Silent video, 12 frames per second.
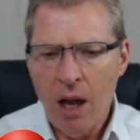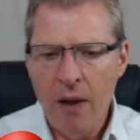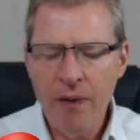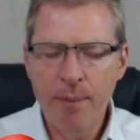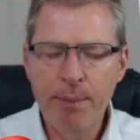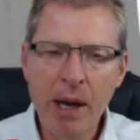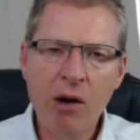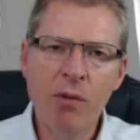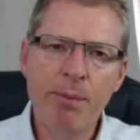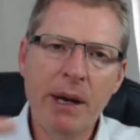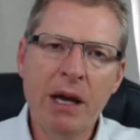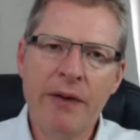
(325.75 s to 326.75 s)
And the bigger
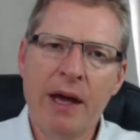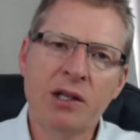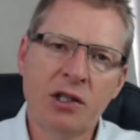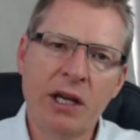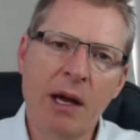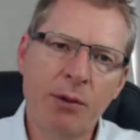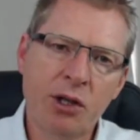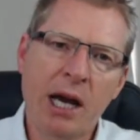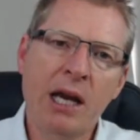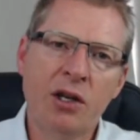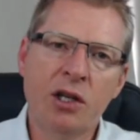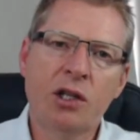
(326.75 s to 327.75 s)
and bigger that step
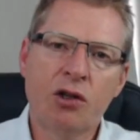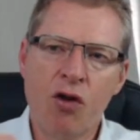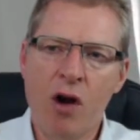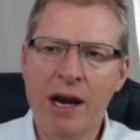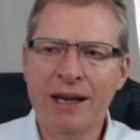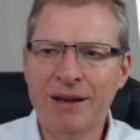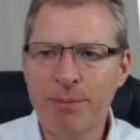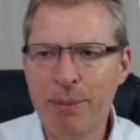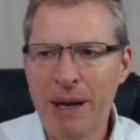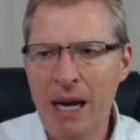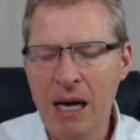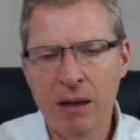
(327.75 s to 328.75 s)
change is trying to
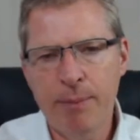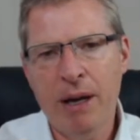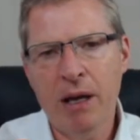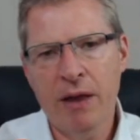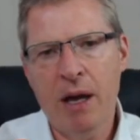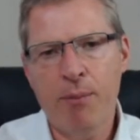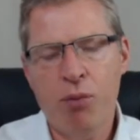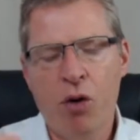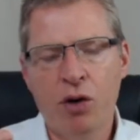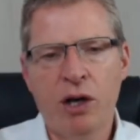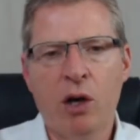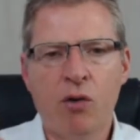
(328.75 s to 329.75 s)
be, and the bigger that
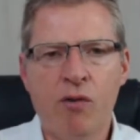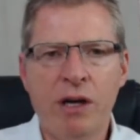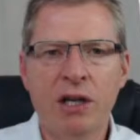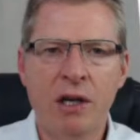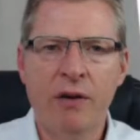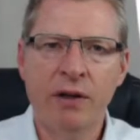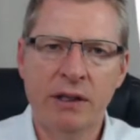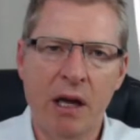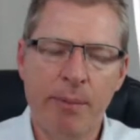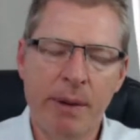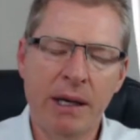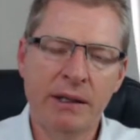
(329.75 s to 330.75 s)
project or initiative is
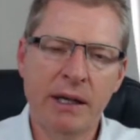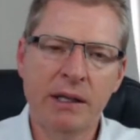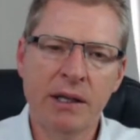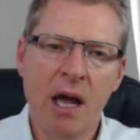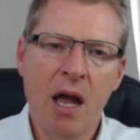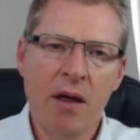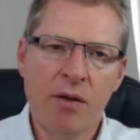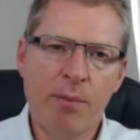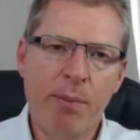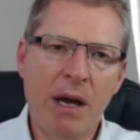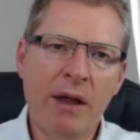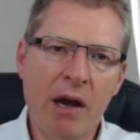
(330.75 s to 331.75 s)
that business, the
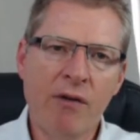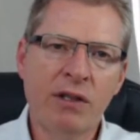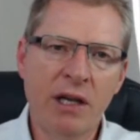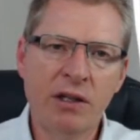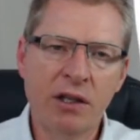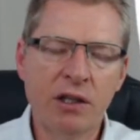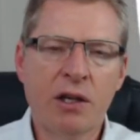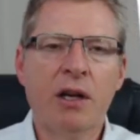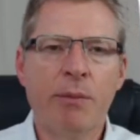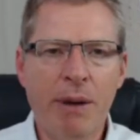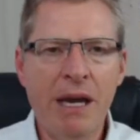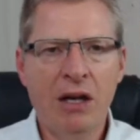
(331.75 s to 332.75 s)
bigger that resistance is going
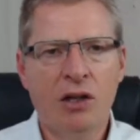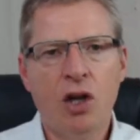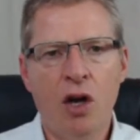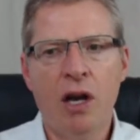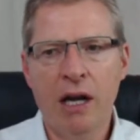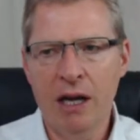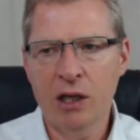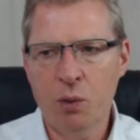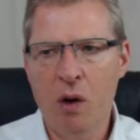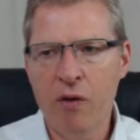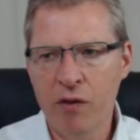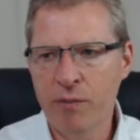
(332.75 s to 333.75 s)
to be internally as
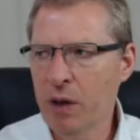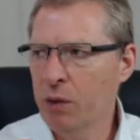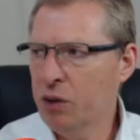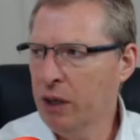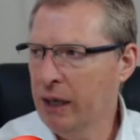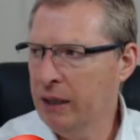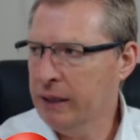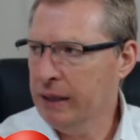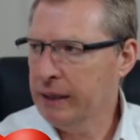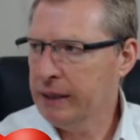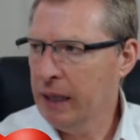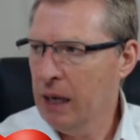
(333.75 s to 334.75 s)
well from those
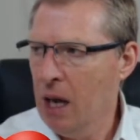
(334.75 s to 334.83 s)
changes.